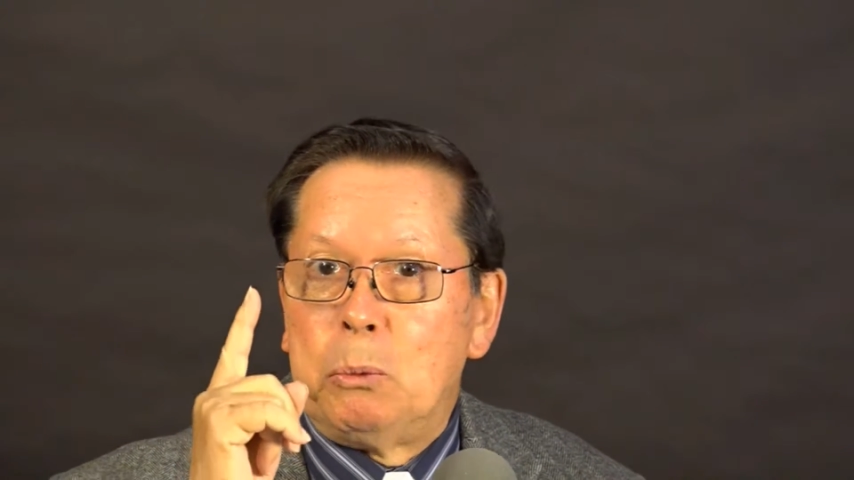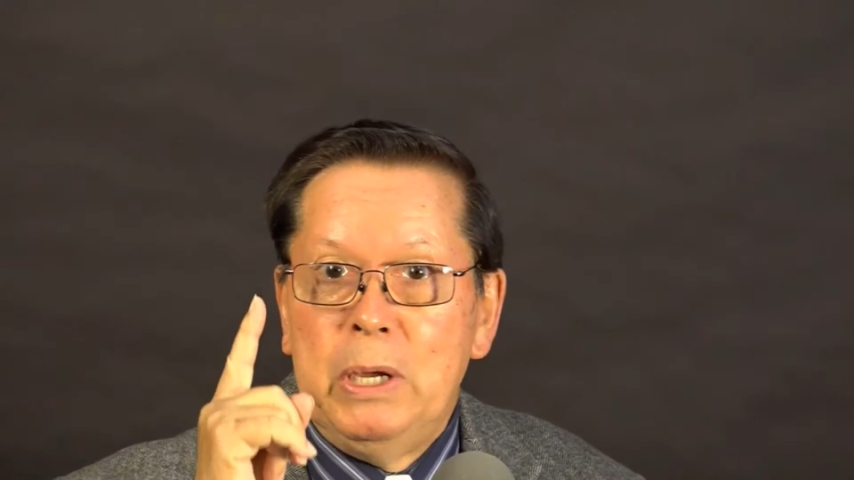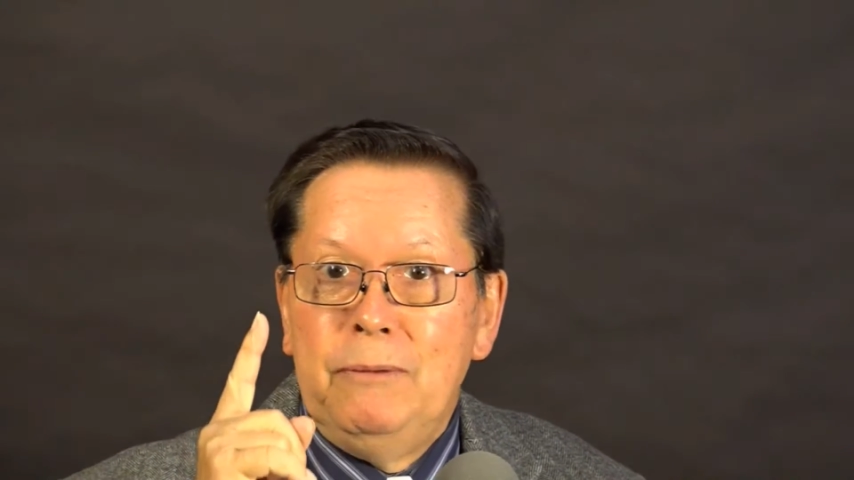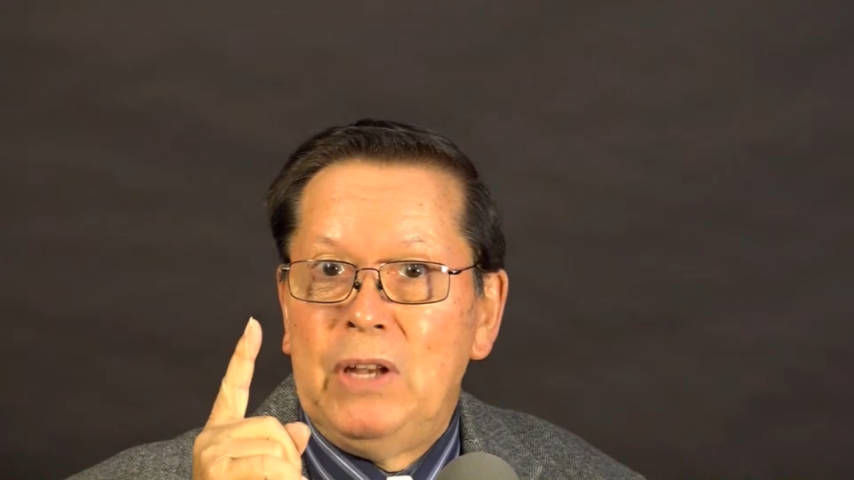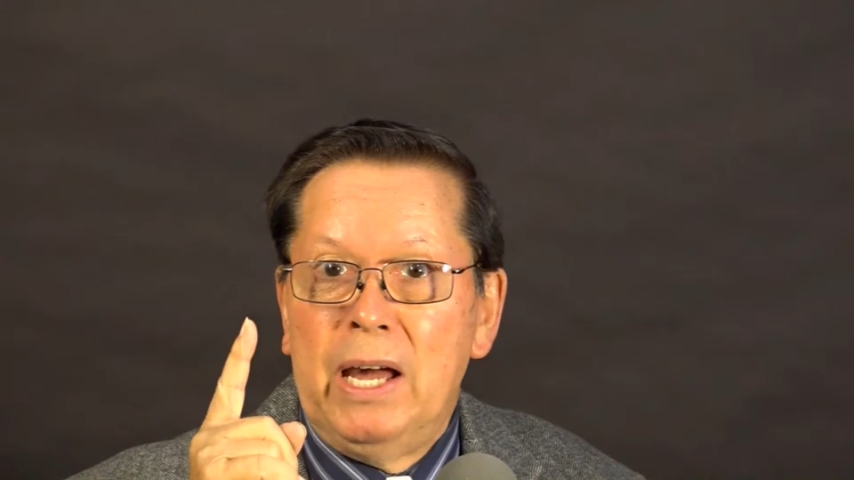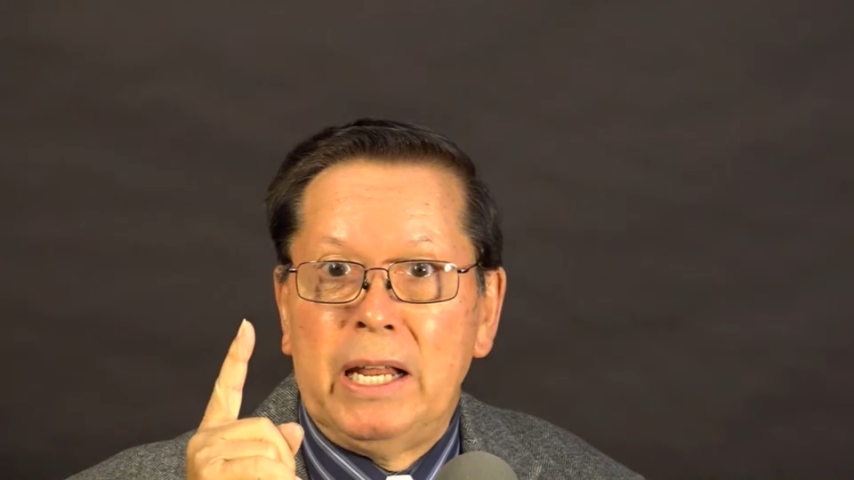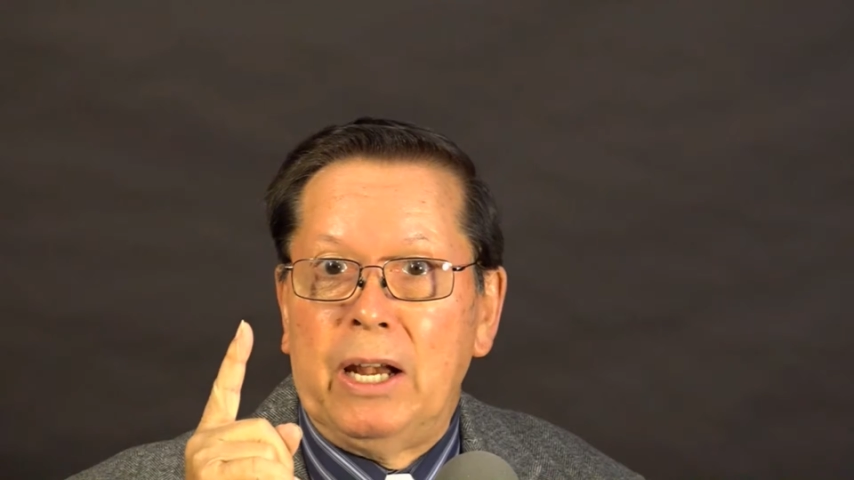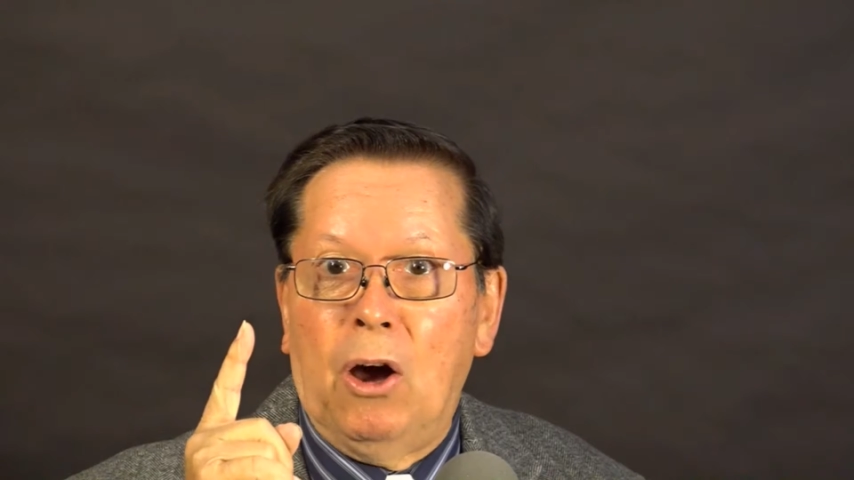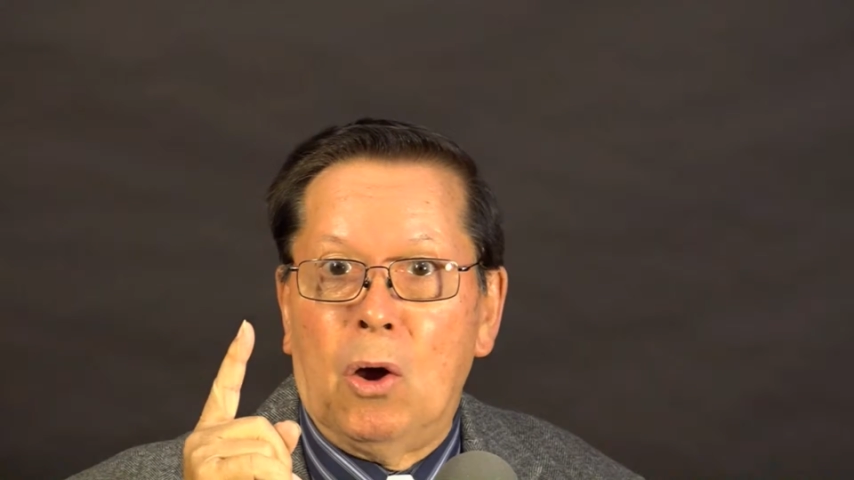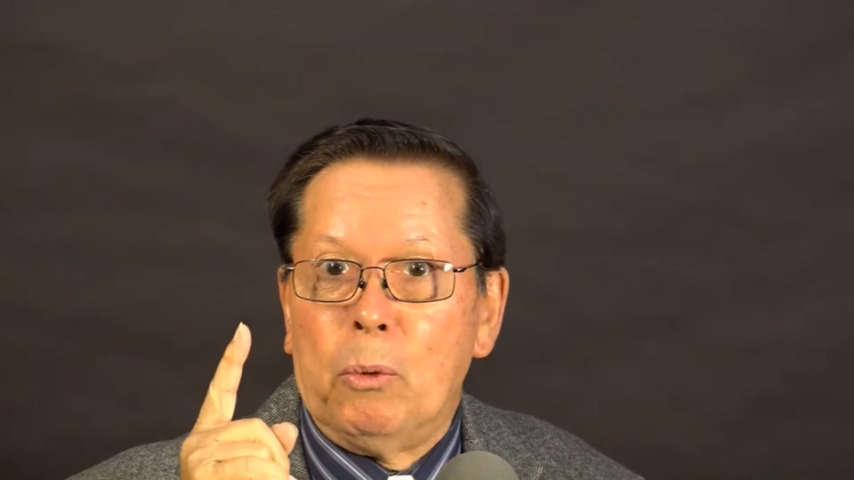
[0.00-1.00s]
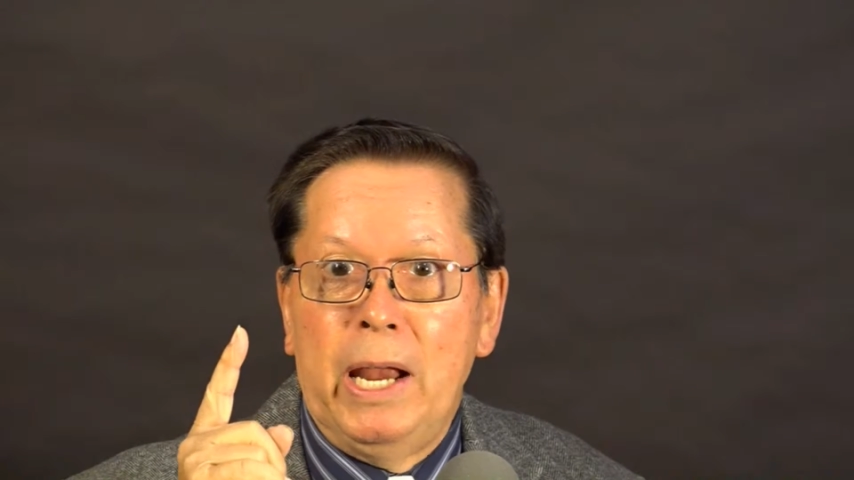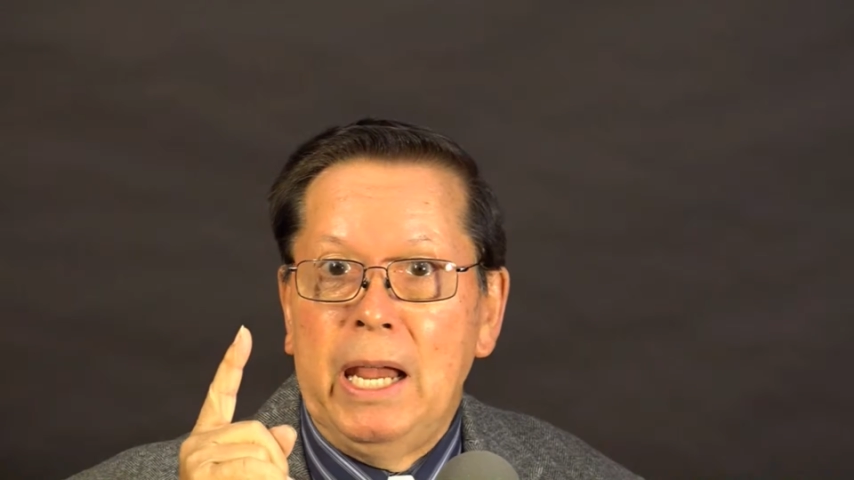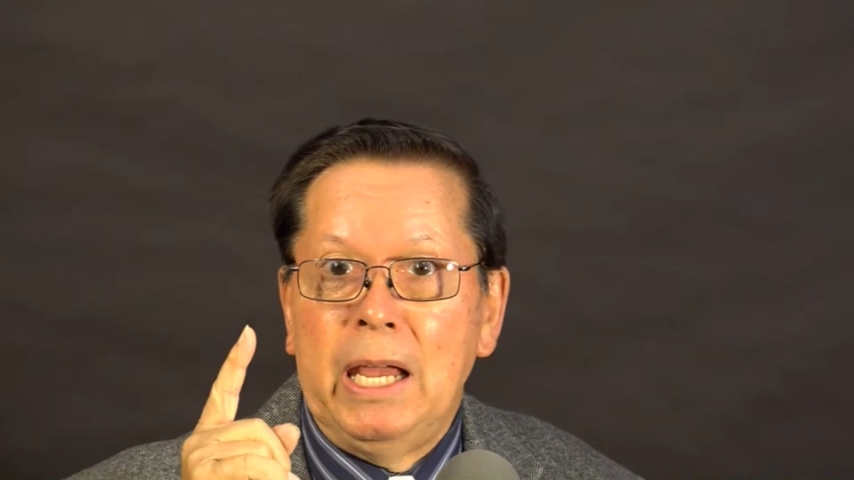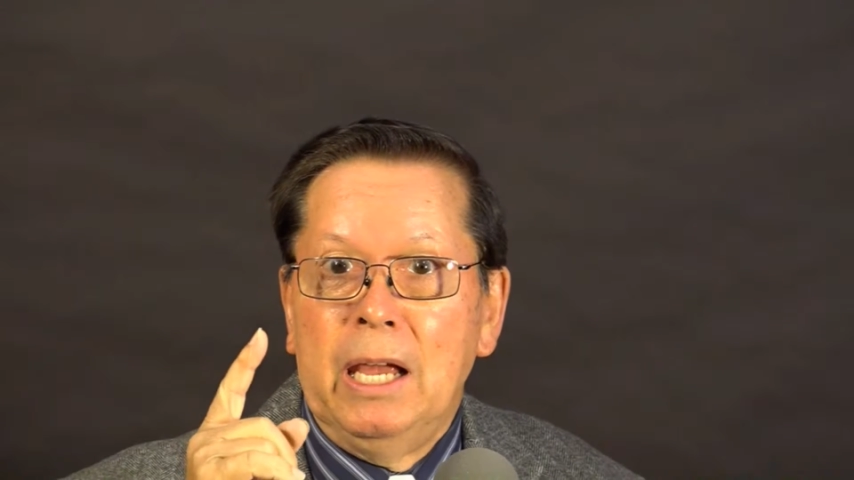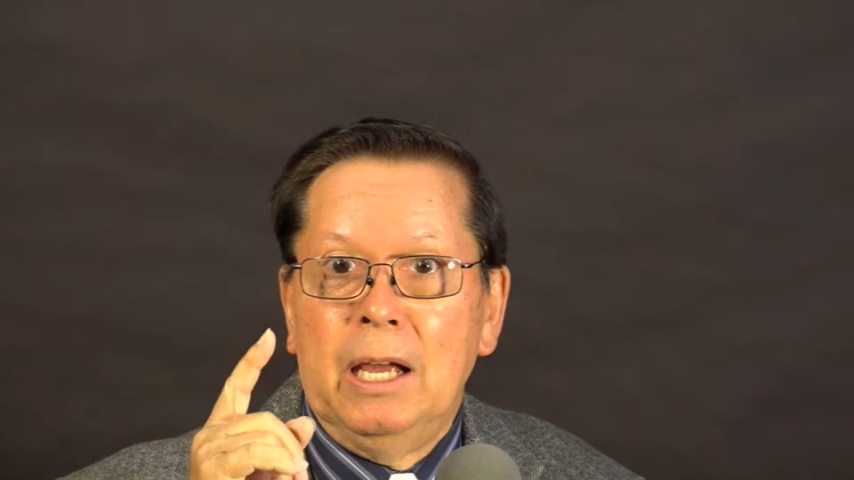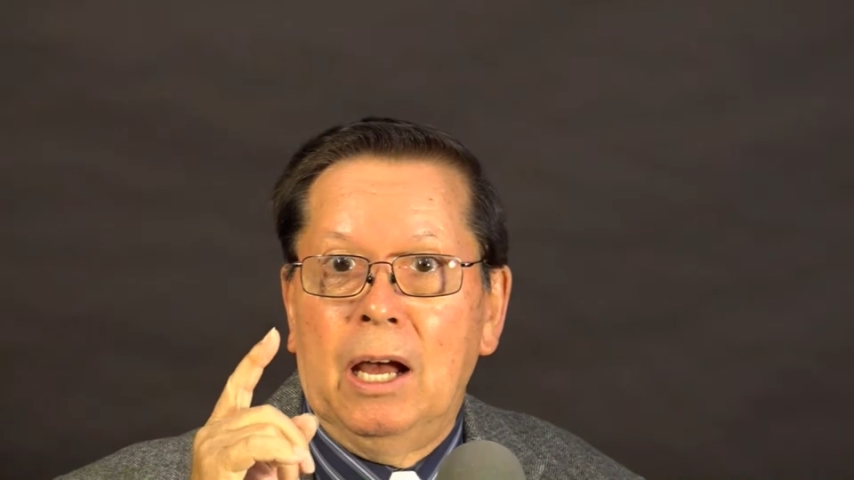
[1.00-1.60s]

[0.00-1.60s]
we've done it already.